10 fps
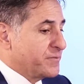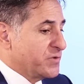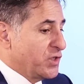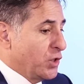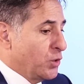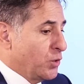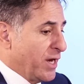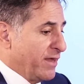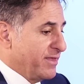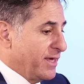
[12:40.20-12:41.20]
So
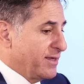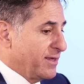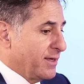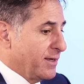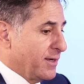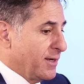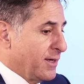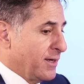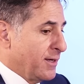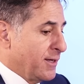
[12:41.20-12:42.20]
I think
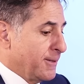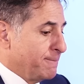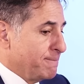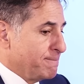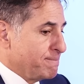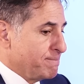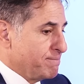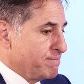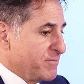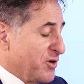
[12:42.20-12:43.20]
they're
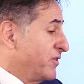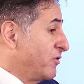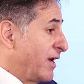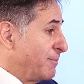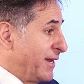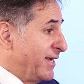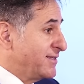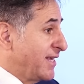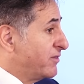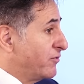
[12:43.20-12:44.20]
in the right
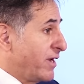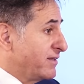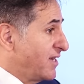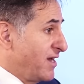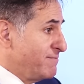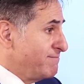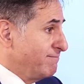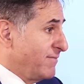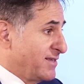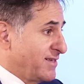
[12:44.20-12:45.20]
place at the right time,
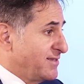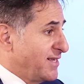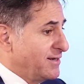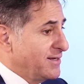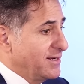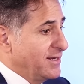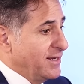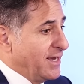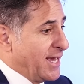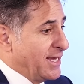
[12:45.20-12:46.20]
as I said.
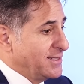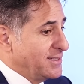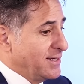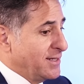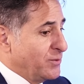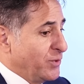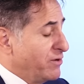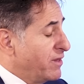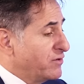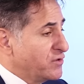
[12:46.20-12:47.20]
And
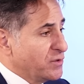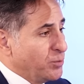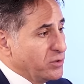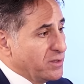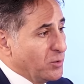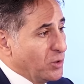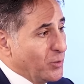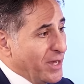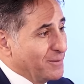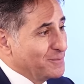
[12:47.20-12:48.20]
we're there to support them all the
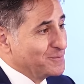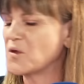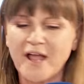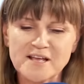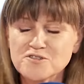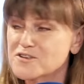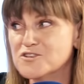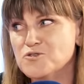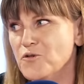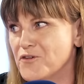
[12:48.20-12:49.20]
way. Okay, so this
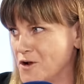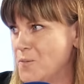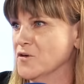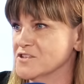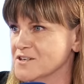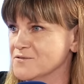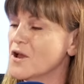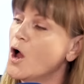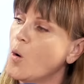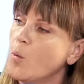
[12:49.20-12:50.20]
is all very positive.
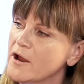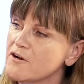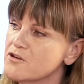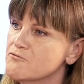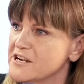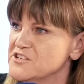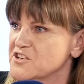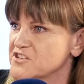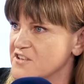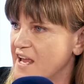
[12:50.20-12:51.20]
Where are the
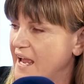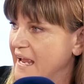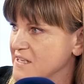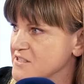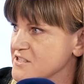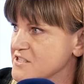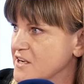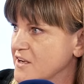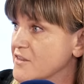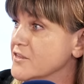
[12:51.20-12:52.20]
risks and
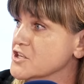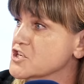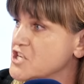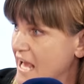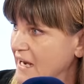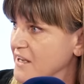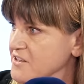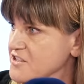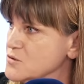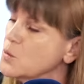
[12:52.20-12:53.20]
the
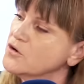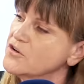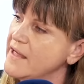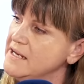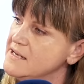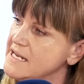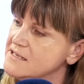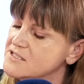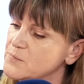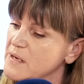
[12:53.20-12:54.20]
challenges? What do they
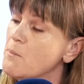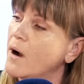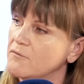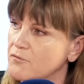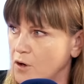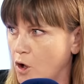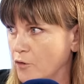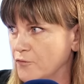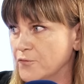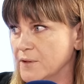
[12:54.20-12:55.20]
need to be mindful
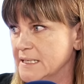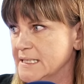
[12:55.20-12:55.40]
of?